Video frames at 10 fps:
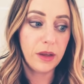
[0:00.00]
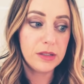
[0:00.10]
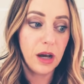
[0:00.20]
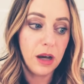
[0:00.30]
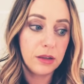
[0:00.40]
a
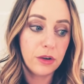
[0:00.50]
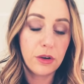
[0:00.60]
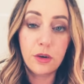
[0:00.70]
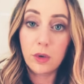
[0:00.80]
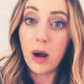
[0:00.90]
toddler
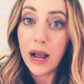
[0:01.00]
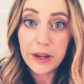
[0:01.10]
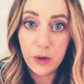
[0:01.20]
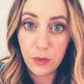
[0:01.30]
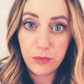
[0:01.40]
who I
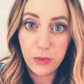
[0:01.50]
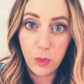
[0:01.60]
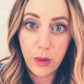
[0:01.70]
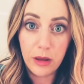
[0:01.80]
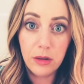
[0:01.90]
know full
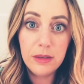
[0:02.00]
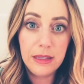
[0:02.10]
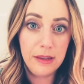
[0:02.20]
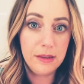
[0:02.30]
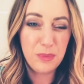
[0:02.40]
well
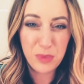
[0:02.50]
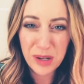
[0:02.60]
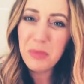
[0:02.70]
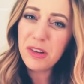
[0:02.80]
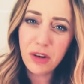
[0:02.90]
needs pretty
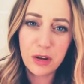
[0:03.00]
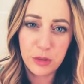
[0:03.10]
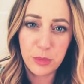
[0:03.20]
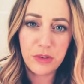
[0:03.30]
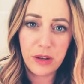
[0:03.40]
much
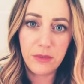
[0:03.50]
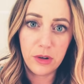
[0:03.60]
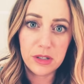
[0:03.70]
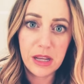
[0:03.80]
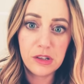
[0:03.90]
100% of your
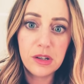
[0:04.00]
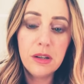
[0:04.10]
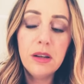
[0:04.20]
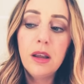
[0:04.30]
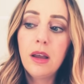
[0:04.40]
attention.